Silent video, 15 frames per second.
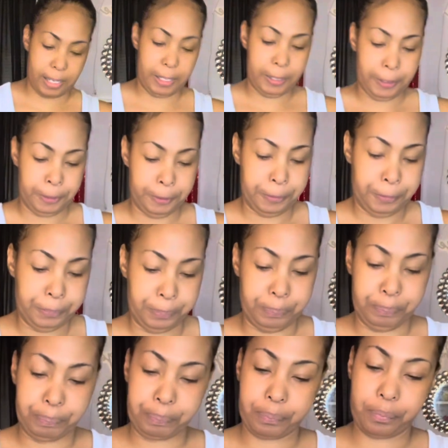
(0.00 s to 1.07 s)

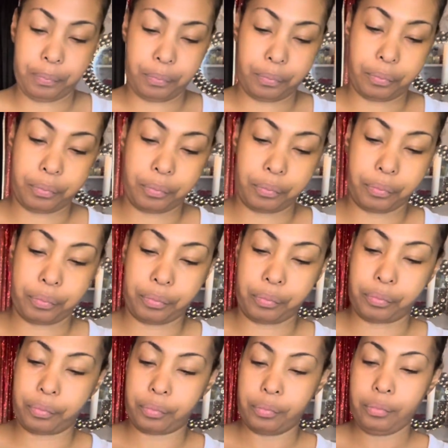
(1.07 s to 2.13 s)

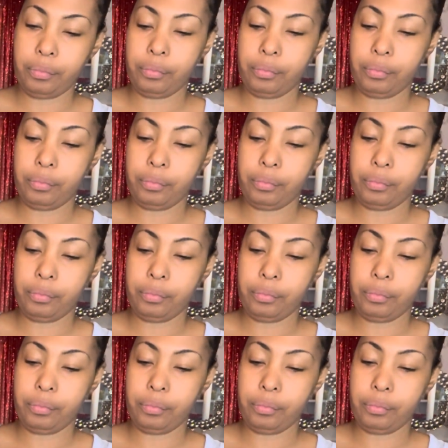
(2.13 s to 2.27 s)
Nobody speaks.